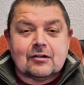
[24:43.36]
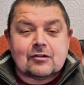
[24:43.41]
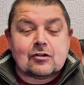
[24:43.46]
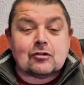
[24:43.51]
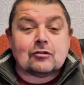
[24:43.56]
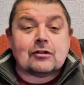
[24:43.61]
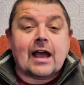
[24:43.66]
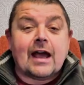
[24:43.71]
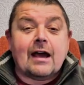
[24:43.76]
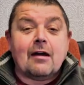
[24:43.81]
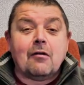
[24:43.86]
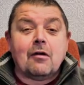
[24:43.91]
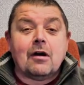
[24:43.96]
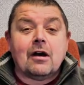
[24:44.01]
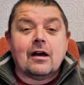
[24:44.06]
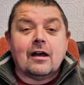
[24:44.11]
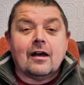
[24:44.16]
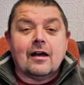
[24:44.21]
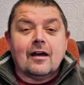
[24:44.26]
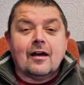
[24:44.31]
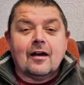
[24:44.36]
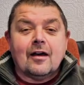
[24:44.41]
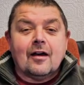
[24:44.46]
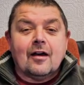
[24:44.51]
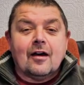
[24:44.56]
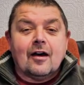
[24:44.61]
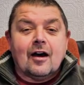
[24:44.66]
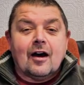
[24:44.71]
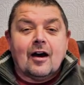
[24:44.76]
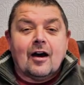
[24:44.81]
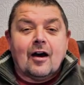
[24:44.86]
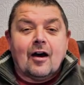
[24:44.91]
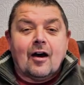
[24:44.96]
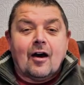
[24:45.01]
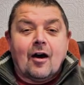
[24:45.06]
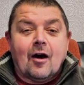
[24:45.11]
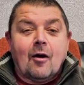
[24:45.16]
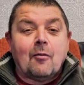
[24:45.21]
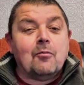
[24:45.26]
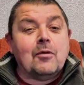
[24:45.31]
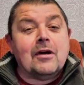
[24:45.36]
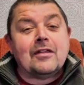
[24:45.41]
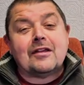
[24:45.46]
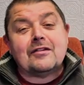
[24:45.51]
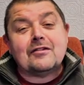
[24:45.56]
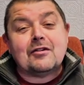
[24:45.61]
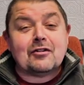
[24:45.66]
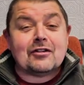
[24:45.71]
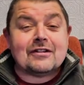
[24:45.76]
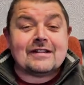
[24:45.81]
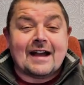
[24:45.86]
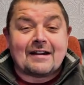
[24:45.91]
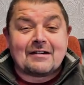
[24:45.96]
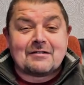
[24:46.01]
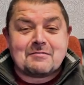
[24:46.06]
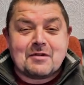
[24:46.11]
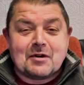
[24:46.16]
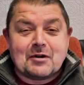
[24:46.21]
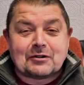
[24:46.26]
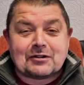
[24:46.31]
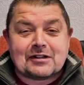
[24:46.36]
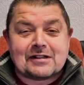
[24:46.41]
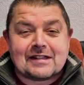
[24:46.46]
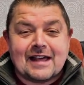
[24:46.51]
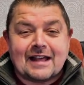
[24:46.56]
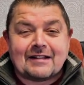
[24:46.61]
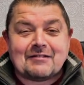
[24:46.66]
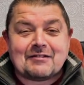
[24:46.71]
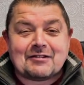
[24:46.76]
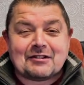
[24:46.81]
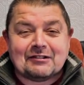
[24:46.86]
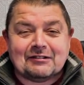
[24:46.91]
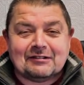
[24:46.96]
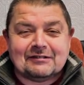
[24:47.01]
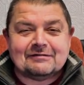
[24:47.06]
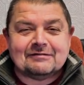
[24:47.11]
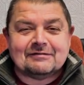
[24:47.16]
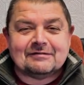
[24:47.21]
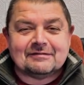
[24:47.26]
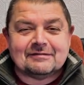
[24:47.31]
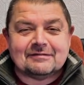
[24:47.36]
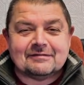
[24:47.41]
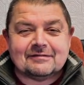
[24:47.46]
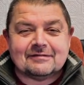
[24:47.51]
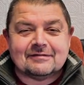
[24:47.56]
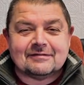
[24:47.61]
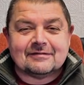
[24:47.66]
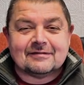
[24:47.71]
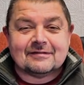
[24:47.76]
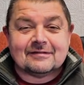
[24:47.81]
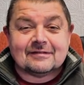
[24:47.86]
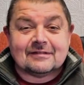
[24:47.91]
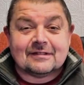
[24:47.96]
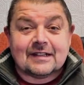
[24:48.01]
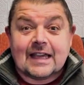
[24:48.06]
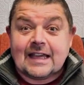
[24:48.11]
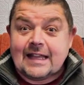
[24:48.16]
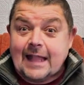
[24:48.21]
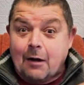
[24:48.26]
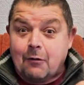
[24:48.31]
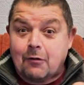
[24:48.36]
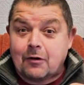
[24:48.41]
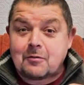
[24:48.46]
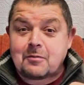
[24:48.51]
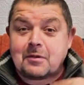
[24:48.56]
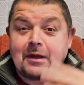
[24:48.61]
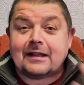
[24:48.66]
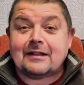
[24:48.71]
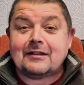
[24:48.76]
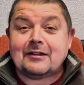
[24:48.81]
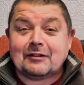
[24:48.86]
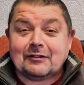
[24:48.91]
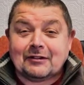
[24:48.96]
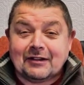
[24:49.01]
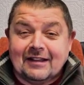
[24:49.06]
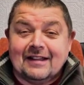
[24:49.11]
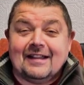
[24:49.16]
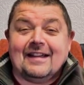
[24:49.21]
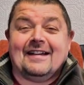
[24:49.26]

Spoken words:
So now, on with another narrowboat essential, in our opinion.